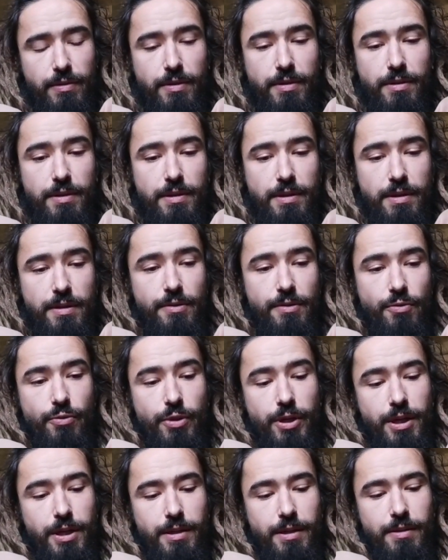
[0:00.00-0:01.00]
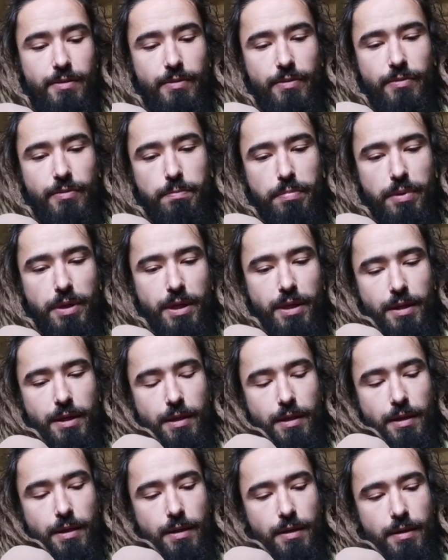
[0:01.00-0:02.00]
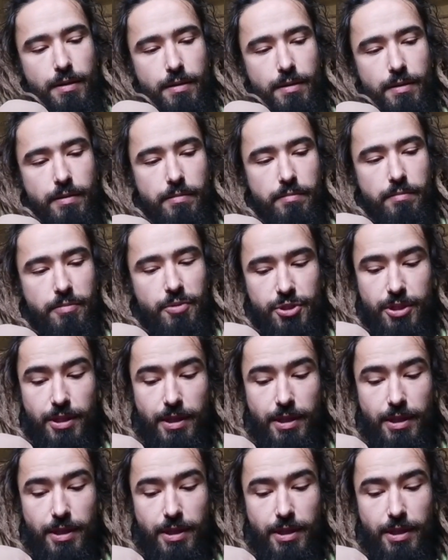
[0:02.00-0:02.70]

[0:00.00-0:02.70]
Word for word: be machine made of